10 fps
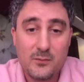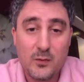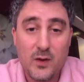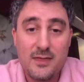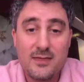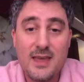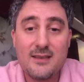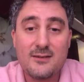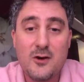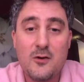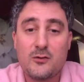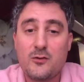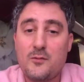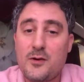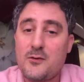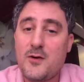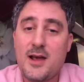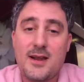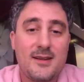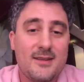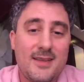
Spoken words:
When things go super well,